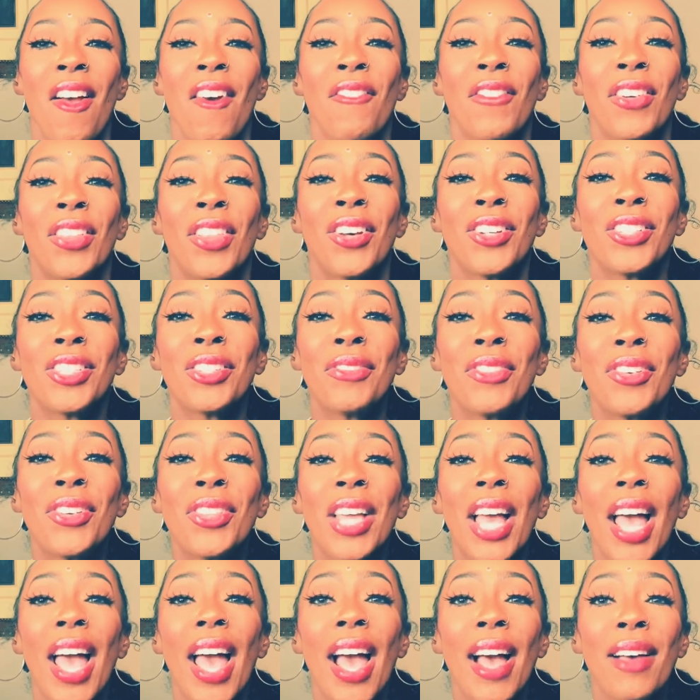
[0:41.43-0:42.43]
For those of you
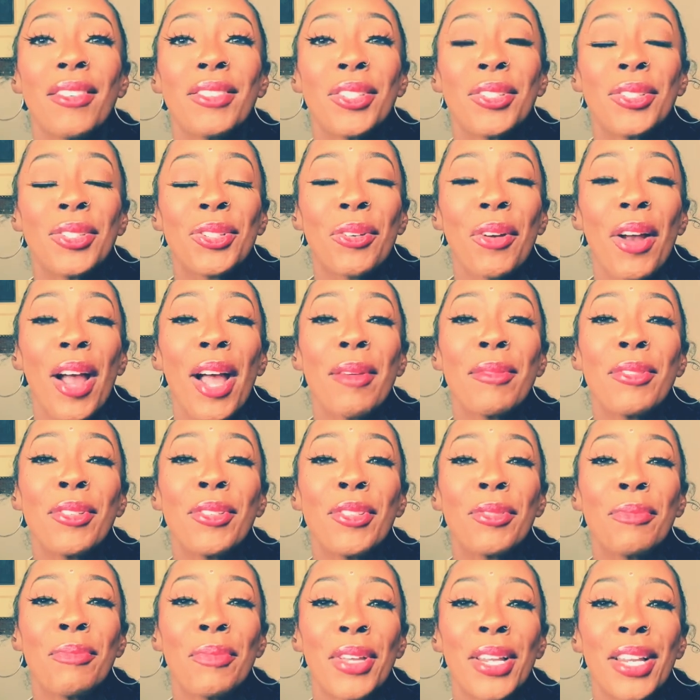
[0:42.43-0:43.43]
that have subscribed or
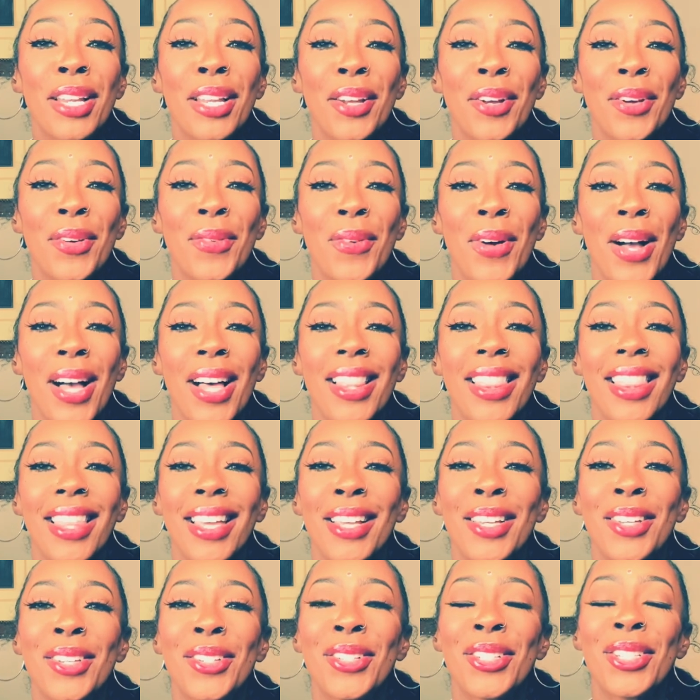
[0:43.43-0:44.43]
you've been here a while,
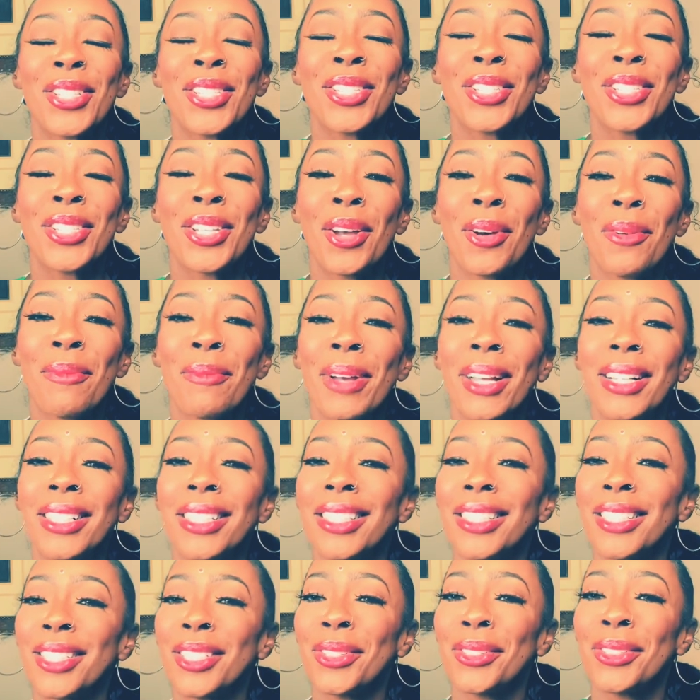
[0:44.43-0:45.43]
thank you so
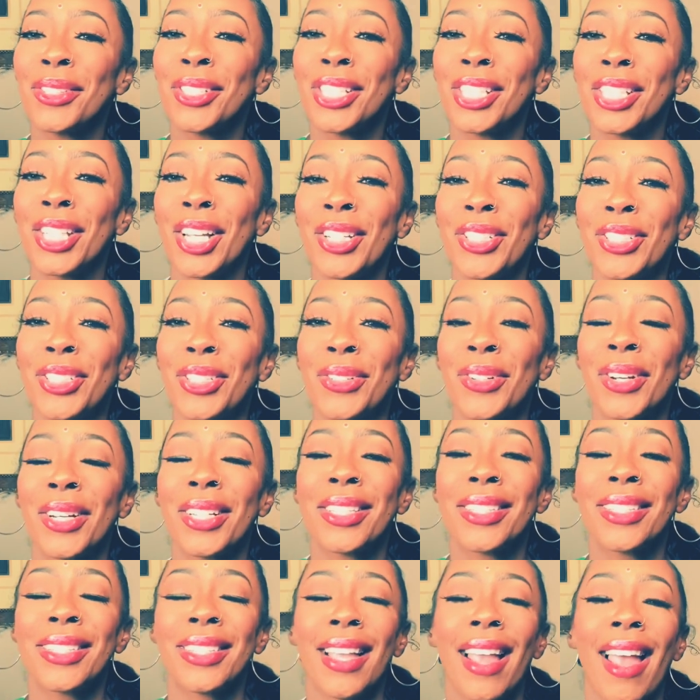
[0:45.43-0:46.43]
much. Just want to shout you out
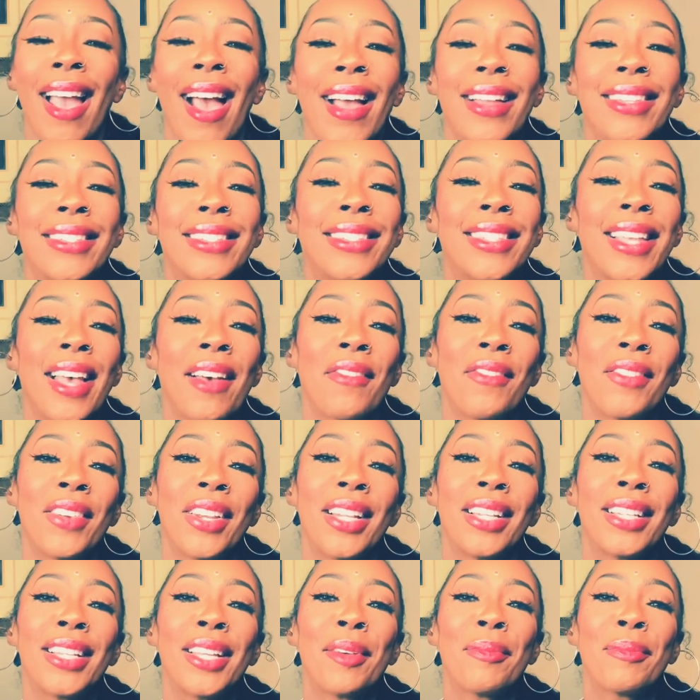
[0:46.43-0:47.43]
and say I
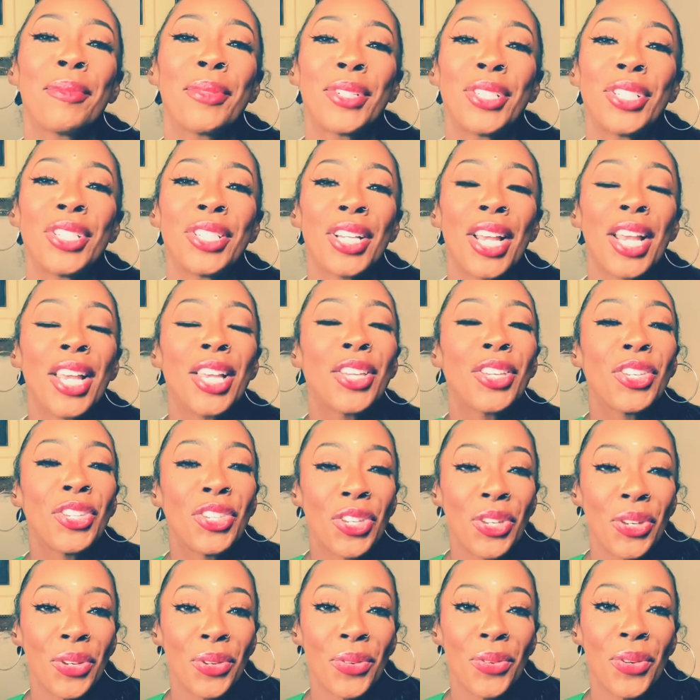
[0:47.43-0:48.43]
definitely appreciate
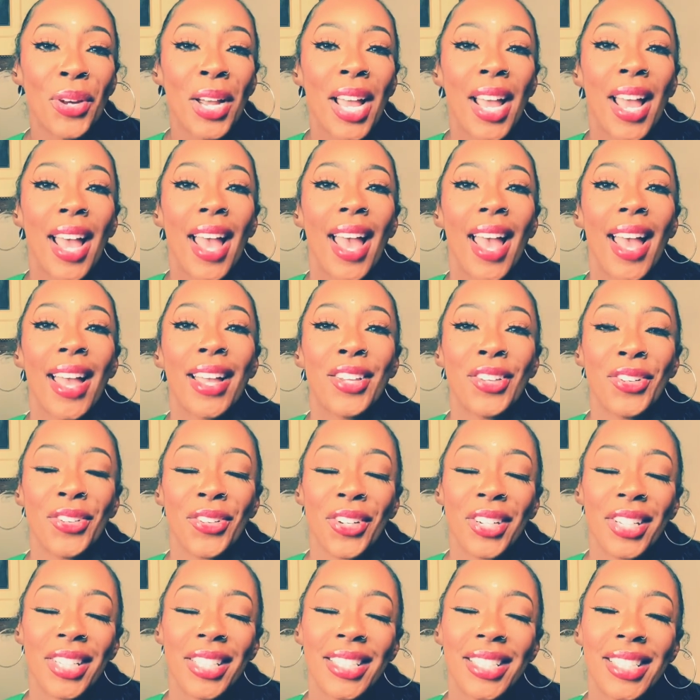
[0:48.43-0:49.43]
you and
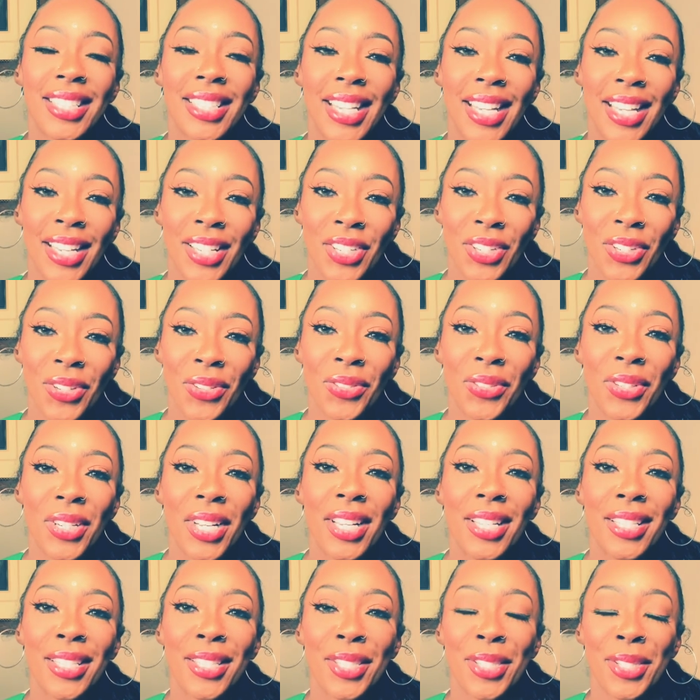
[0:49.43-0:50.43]
your continued
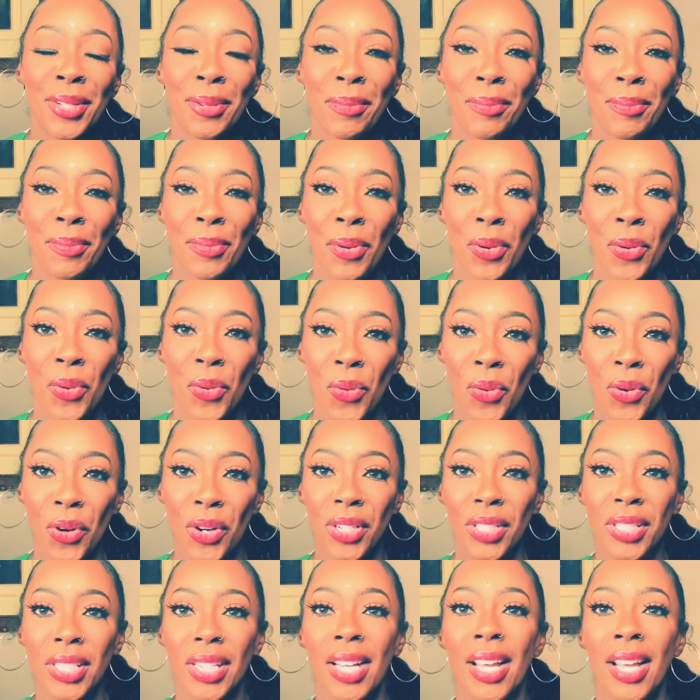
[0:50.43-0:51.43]

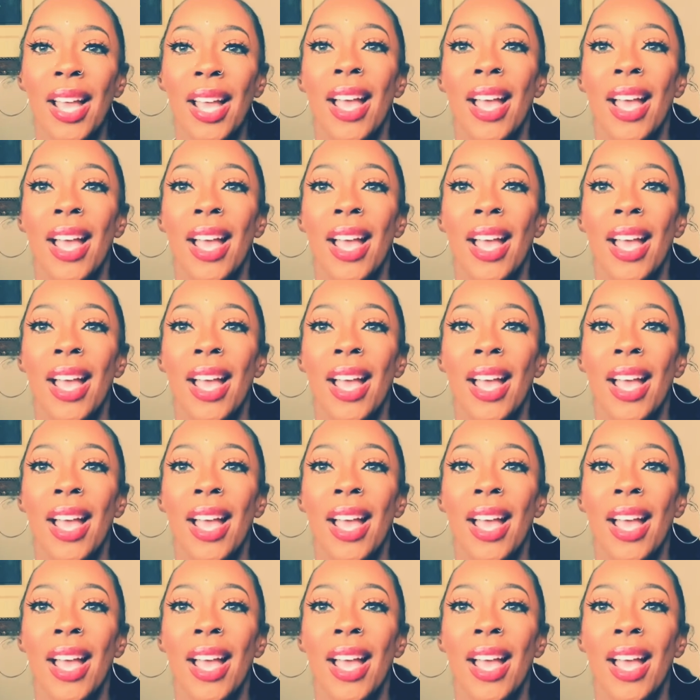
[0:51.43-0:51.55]
support.